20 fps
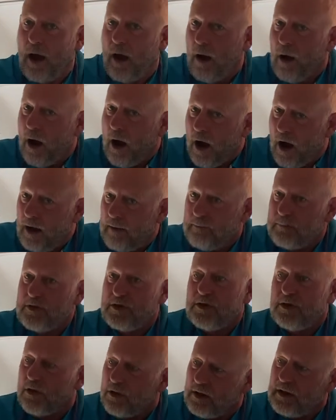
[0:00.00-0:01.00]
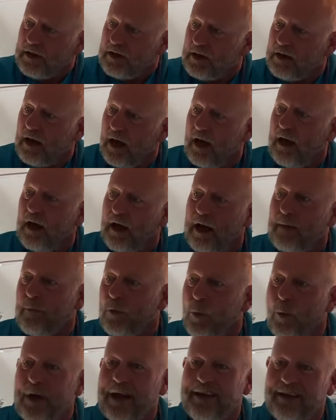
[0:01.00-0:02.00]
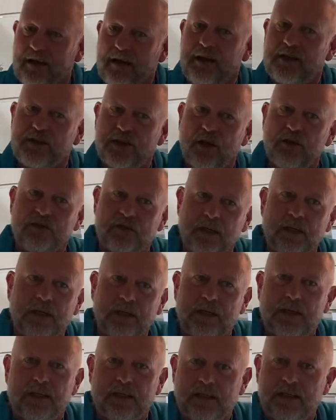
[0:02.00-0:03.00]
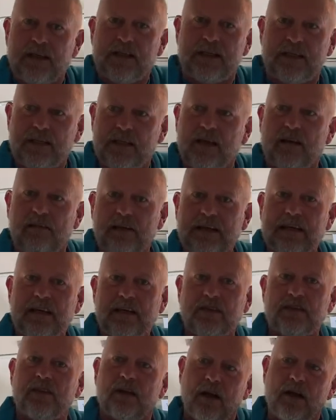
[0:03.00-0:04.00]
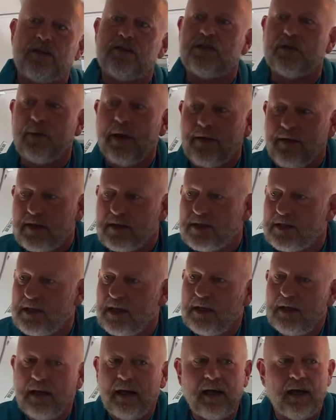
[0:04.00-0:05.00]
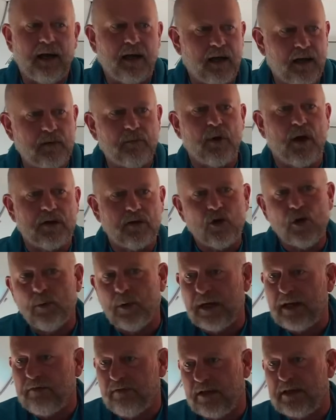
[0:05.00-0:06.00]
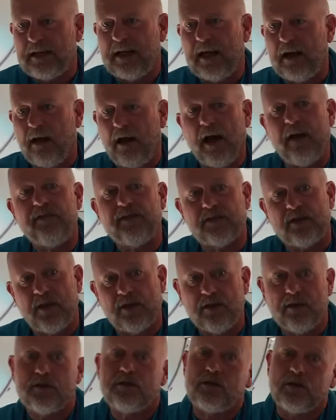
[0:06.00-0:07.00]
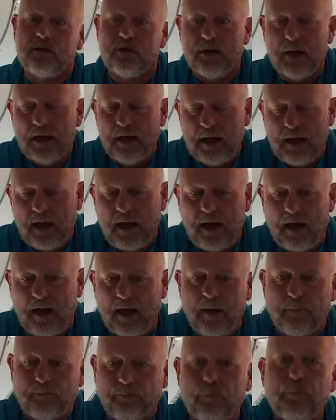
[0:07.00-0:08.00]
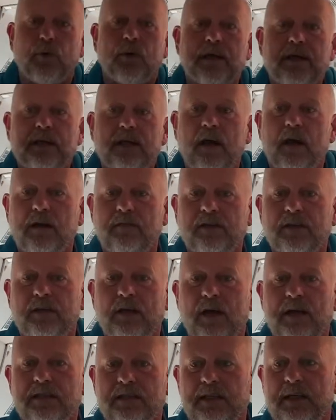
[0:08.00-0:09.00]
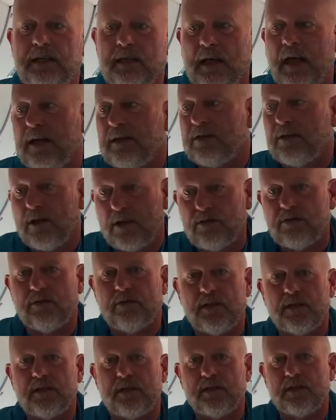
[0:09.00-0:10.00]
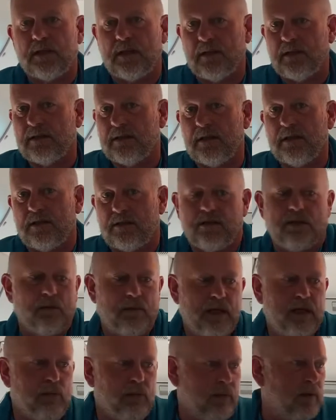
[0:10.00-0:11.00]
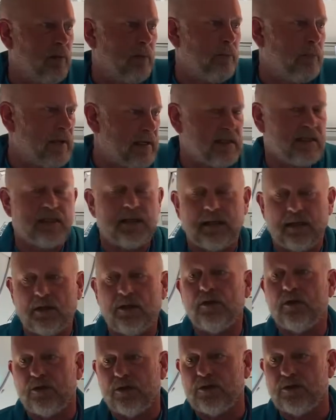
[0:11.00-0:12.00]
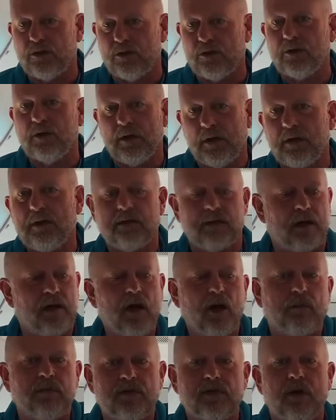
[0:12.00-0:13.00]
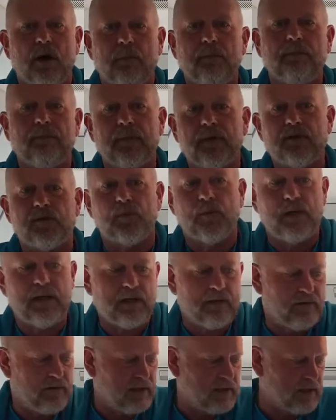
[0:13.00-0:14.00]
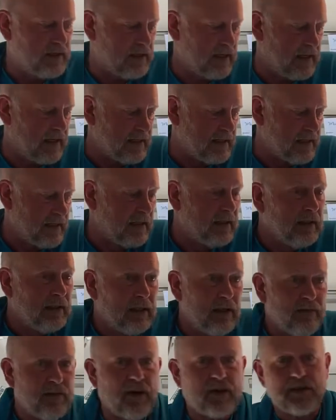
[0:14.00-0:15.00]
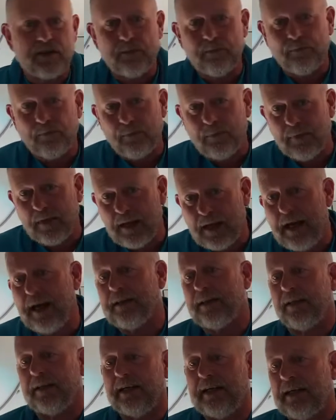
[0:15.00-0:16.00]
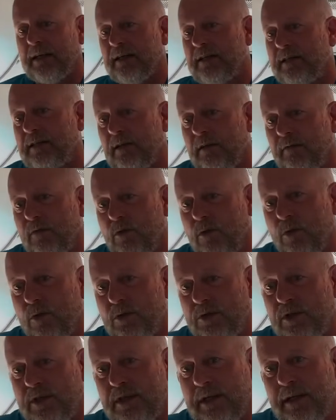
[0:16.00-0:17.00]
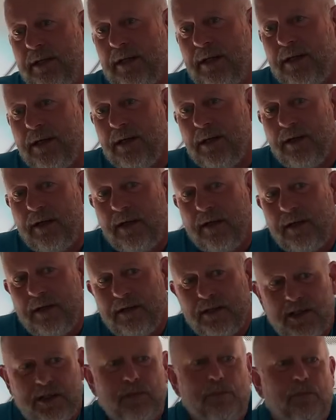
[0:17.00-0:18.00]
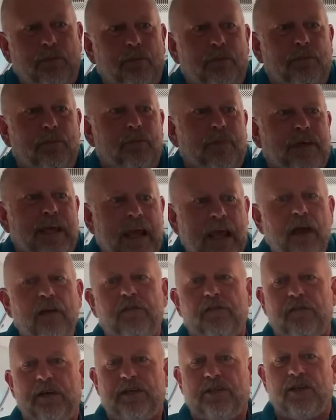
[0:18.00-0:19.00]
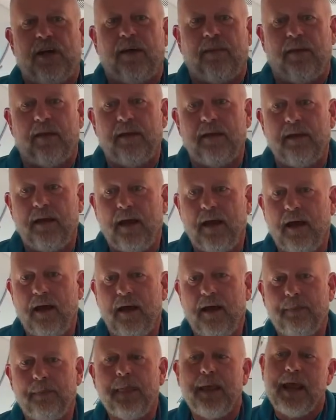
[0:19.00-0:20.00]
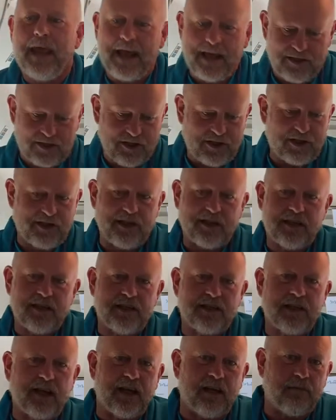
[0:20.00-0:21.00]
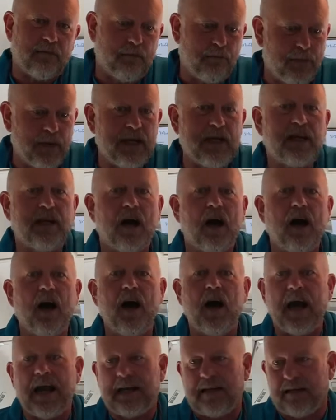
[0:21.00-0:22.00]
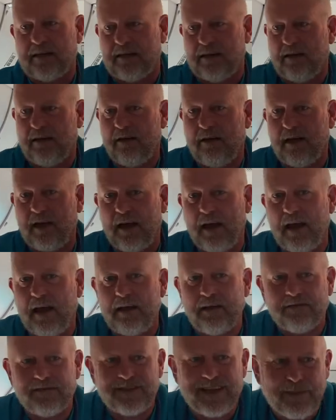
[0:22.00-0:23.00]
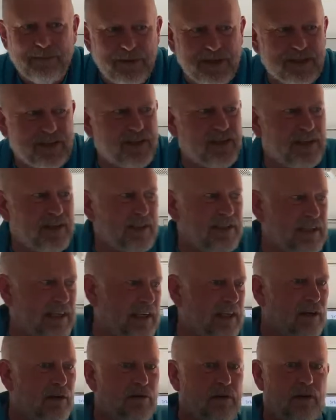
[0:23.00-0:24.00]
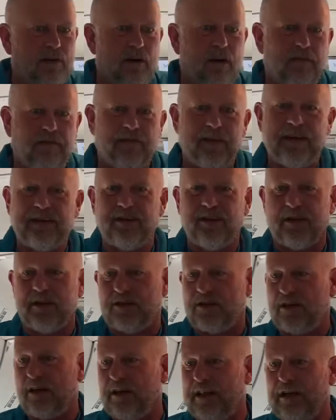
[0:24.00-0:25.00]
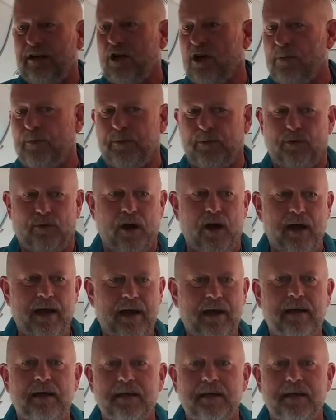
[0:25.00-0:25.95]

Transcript: I'm certainly am aware that I don't necessarily get as close to others in my normal everyday life as I used to pre-COVID-19, and social distancing is to me the best thing that you can do to help stop the spread of the disease. Folks, the other thing is, of course, just care for each other. As Jacinda said, be kind. Okay, if someone's got a tickle or a cough, they're not a pariah.